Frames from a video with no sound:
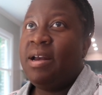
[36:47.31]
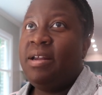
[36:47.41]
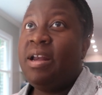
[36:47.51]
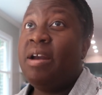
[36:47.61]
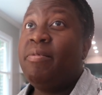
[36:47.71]

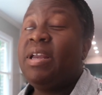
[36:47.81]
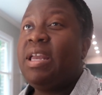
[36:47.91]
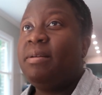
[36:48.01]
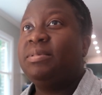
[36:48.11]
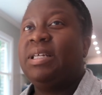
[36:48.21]
And we
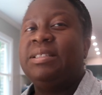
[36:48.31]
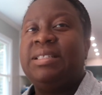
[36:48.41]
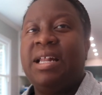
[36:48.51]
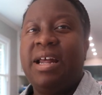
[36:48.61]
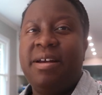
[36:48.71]
keep,
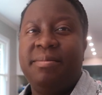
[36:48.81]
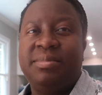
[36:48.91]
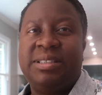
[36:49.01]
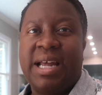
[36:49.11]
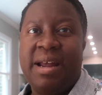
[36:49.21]
instead of
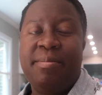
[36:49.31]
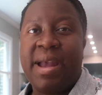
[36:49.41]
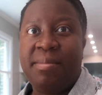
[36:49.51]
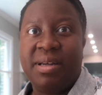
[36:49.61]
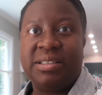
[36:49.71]
him saying
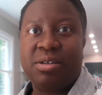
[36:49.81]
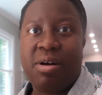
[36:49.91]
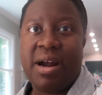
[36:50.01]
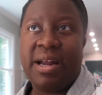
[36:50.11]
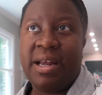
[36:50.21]
baby is
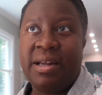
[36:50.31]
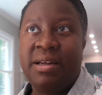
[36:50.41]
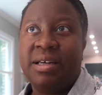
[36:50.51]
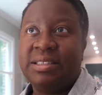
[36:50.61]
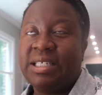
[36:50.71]
crying,
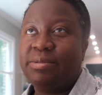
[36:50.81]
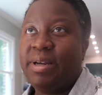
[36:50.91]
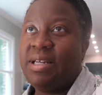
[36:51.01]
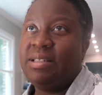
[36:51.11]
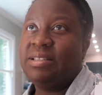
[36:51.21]
because that's what
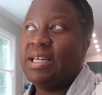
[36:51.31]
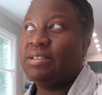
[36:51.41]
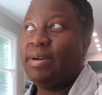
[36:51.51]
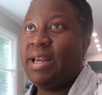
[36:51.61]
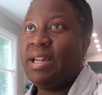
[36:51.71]
he
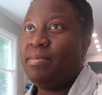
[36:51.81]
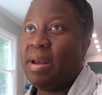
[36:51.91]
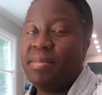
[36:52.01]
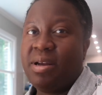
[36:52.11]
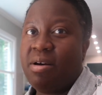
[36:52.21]
says when any
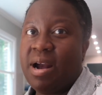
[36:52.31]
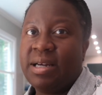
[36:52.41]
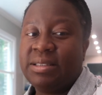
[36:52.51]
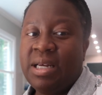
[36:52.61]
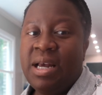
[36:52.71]
baby
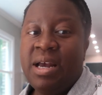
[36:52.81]
cries,